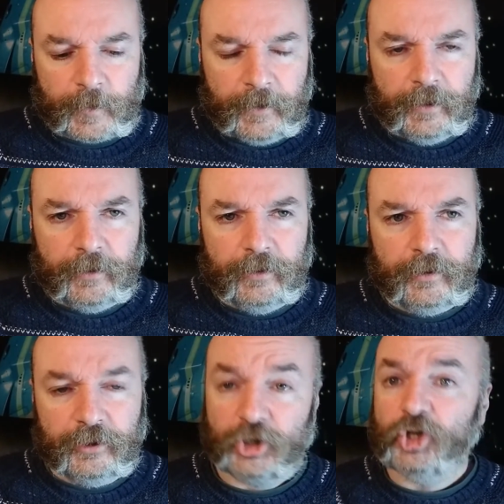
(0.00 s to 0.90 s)

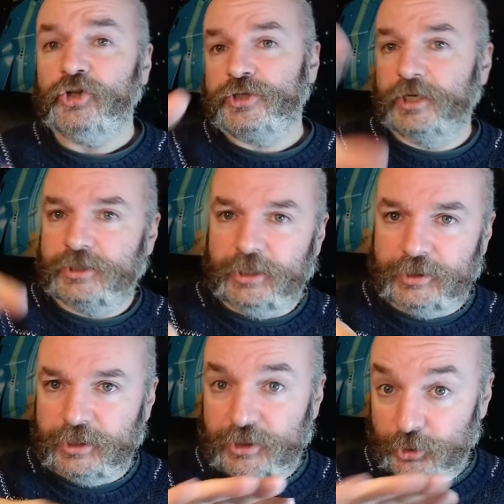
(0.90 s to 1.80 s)
A cult actually
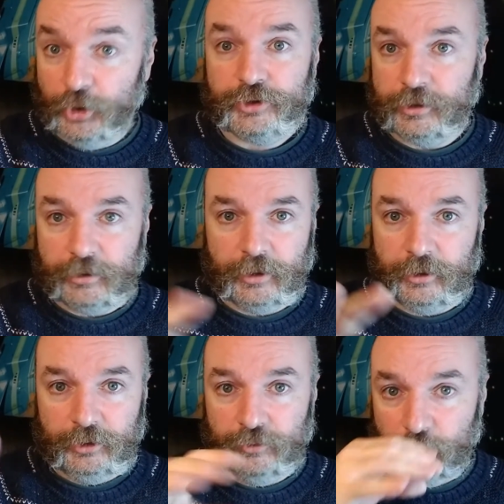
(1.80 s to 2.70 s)
is not
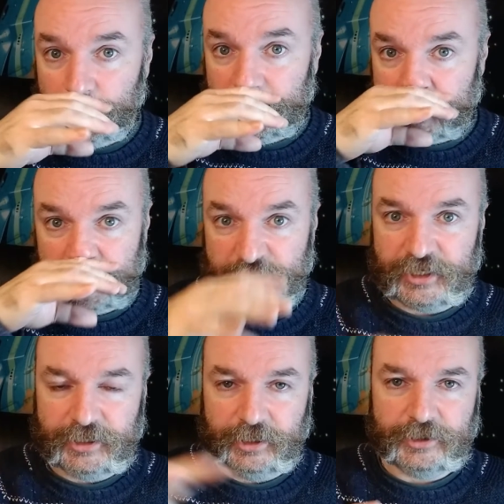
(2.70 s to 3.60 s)
a European sort of
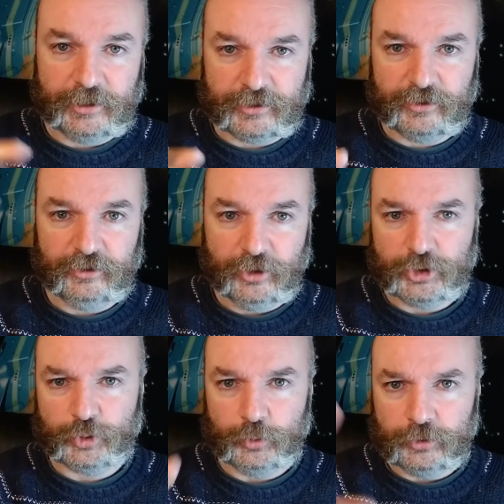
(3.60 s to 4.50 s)
setting. It's a sort of
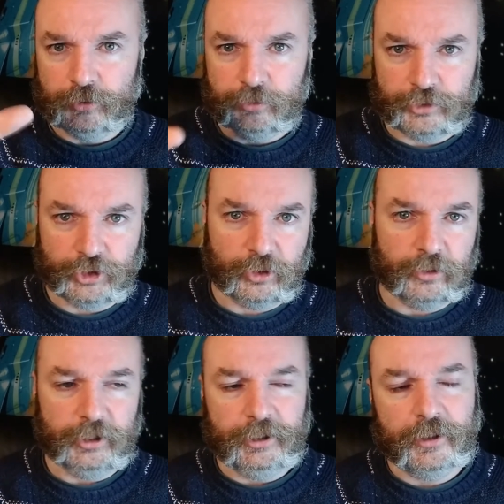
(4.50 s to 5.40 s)
Lost World,
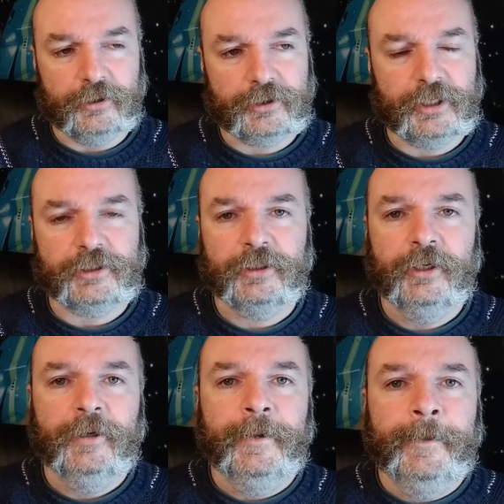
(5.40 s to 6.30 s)
jungle-y kind of setting.
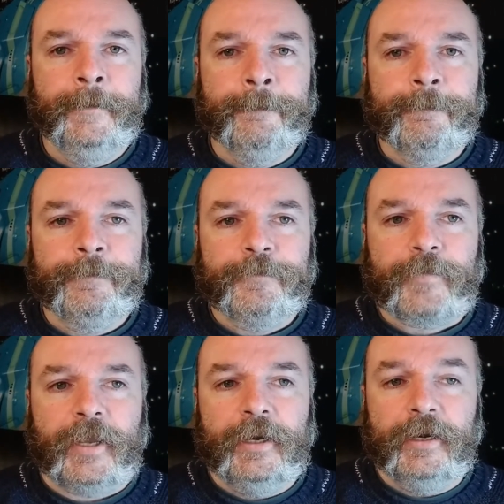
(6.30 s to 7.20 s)

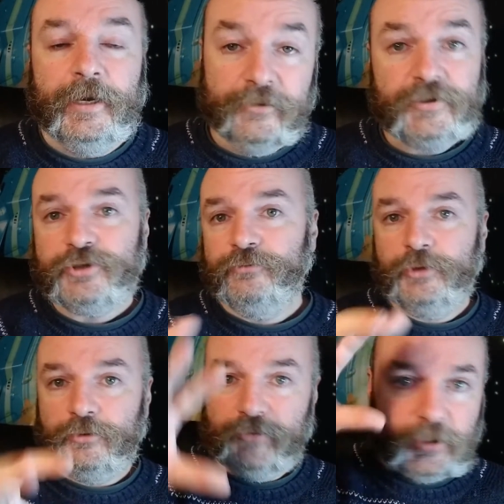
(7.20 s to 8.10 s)
And original
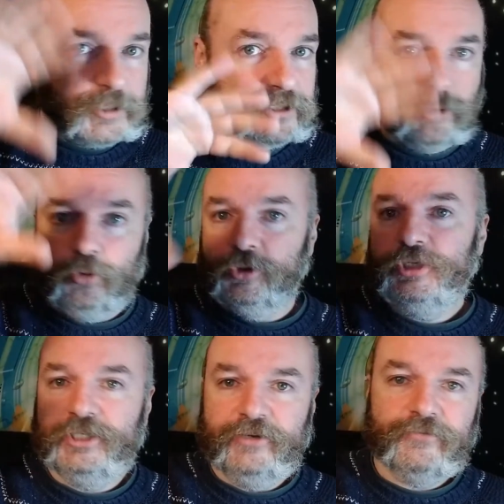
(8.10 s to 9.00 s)
Forgotten Realms has all
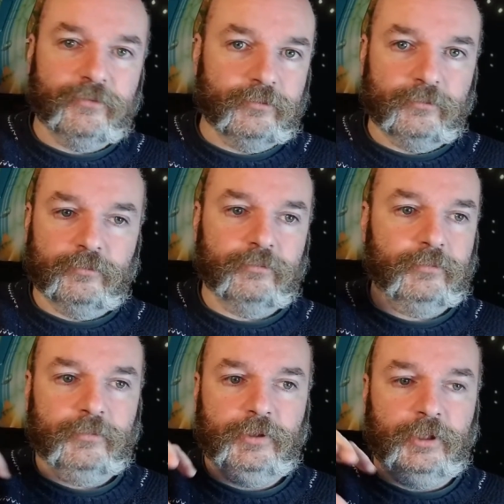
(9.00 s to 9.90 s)
these different
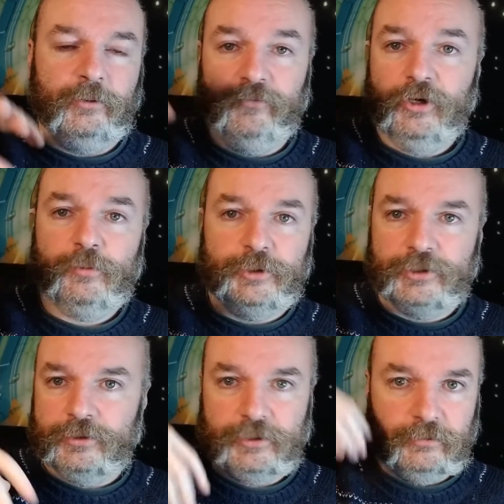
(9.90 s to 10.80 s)
environments.
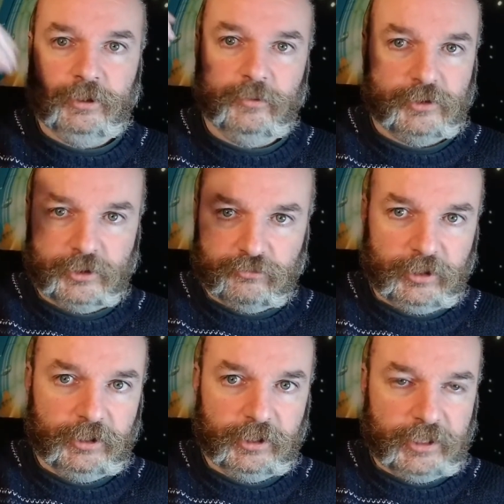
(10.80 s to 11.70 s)
There's a
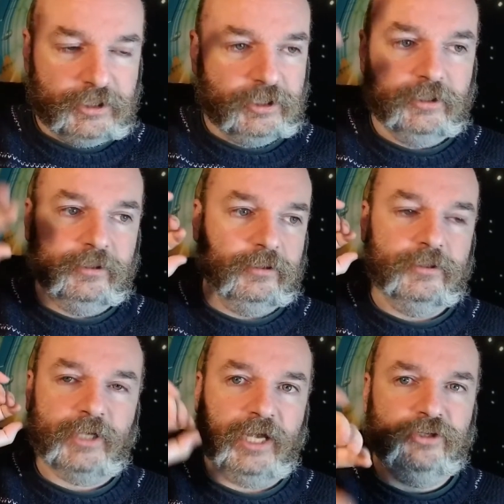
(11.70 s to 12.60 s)
great glacier.
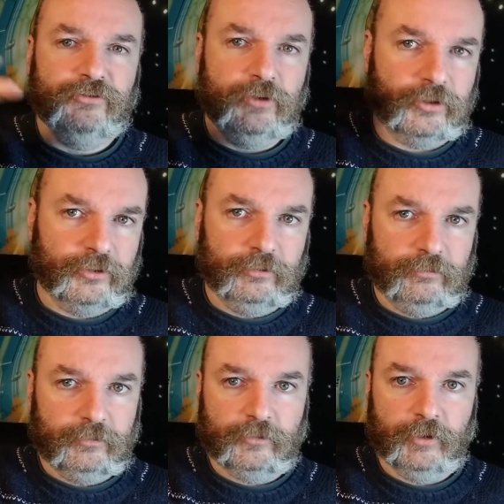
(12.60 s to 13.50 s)
There's Anarok, the
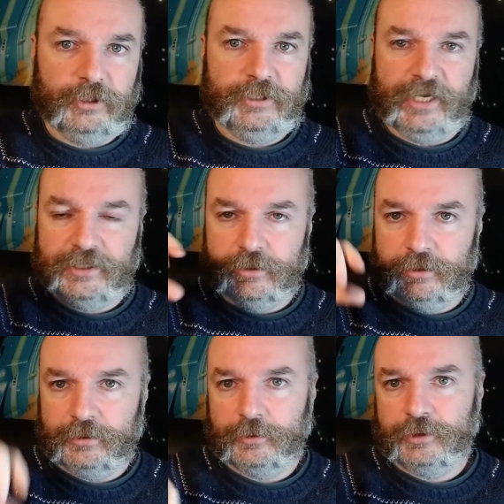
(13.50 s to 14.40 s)
great
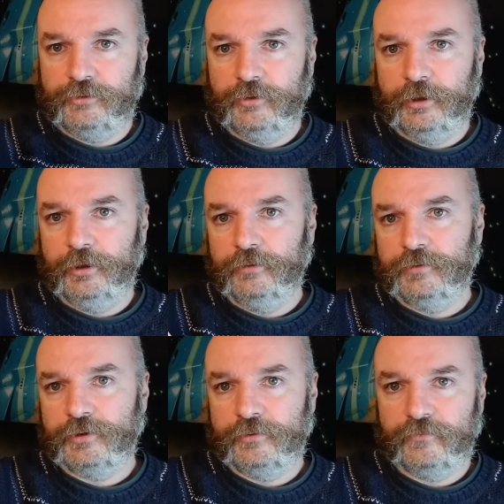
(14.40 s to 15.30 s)
desert, which is dry. There are
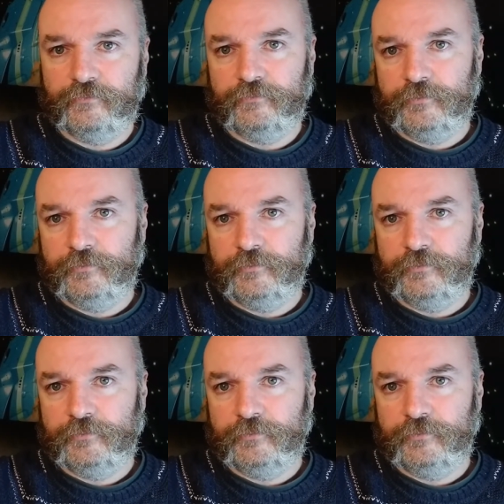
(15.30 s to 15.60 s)
sort of